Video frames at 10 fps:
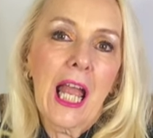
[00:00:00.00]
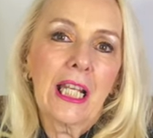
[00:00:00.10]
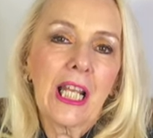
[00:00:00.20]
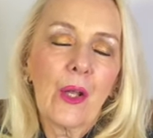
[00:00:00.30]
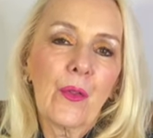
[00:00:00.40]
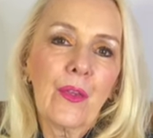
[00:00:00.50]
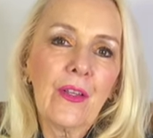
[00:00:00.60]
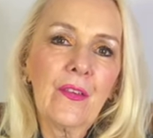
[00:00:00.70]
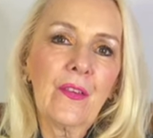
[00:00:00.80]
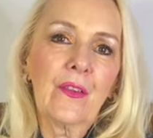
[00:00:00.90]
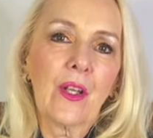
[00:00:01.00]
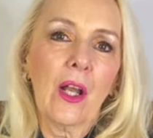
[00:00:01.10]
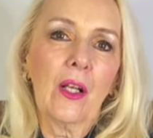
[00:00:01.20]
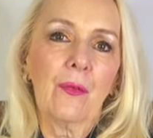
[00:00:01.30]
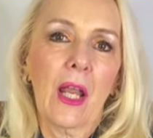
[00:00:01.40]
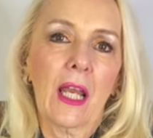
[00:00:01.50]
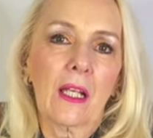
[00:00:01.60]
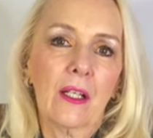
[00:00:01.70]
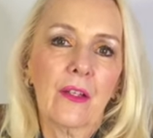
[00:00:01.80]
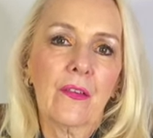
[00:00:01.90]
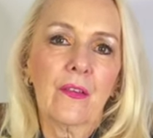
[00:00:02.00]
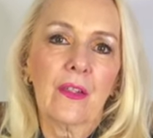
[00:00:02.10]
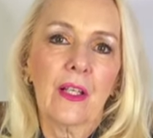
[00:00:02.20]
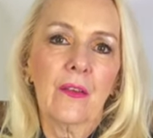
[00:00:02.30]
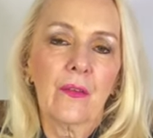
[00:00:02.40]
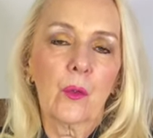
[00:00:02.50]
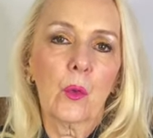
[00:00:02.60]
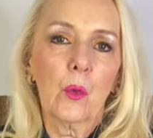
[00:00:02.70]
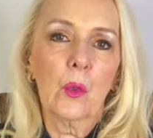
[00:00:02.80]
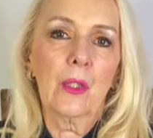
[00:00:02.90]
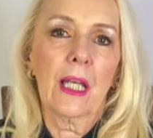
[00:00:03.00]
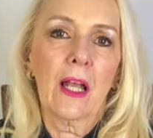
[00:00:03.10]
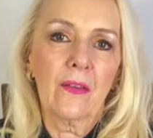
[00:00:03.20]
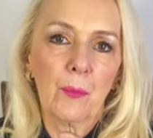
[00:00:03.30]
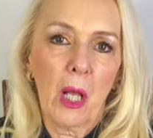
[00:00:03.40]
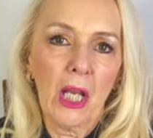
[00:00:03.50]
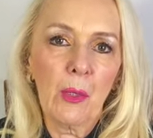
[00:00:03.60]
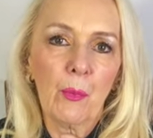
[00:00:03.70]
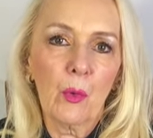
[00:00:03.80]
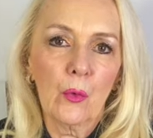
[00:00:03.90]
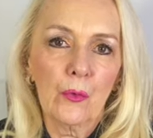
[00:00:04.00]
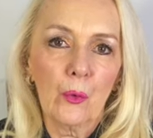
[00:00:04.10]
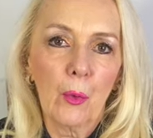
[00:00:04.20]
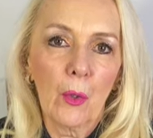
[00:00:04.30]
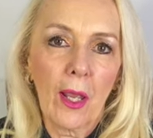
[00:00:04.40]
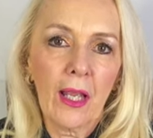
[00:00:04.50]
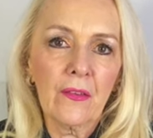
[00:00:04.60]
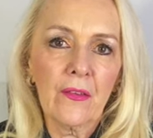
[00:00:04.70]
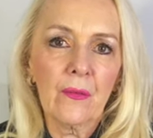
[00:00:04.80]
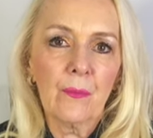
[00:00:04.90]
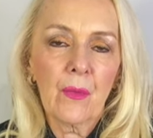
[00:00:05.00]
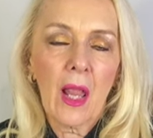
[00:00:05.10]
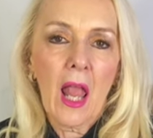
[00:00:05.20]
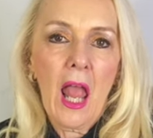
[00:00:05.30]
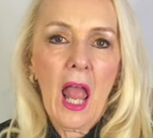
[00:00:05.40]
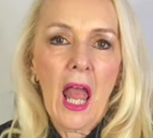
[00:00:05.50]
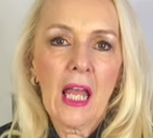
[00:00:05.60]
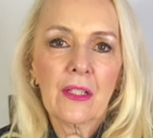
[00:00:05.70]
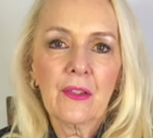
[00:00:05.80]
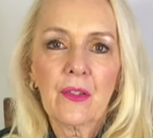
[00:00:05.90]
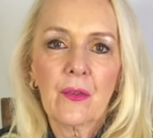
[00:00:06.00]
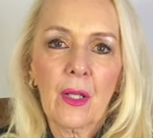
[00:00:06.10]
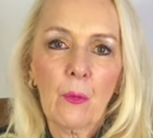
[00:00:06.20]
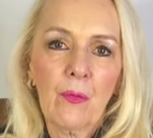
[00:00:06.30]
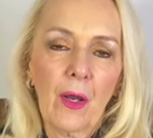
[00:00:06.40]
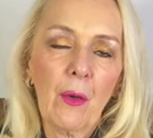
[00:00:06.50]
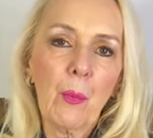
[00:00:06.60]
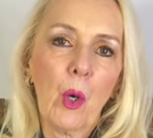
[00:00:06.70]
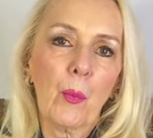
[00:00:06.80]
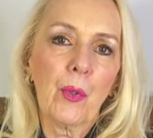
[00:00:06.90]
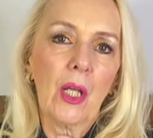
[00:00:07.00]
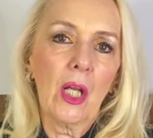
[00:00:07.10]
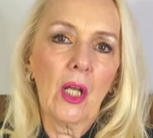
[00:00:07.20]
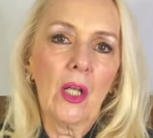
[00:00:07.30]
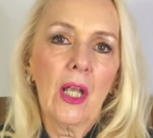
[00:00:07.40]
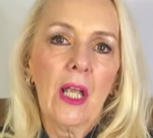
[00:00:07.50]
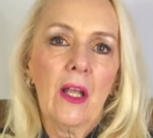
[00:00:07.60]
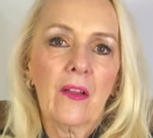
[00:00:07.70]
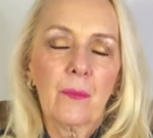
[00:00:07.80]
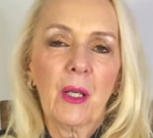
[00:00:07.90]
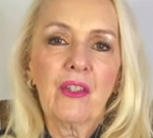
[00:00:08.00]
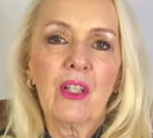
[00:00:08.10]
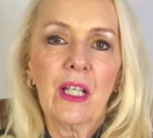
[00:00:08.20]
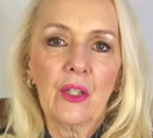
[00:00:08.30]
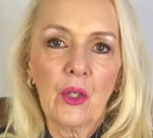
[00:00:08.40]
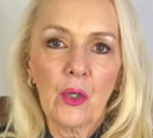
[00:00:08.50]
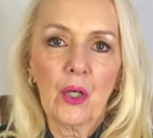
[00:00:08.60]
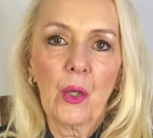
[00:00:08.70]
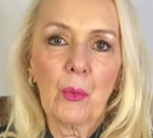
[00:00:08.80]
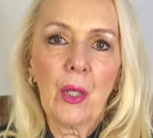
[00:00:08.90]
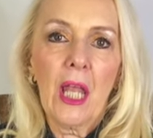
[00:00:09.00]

Now this style of necklace is called a gaspipe or tube au gaz, and they were very popular, especially in Europe,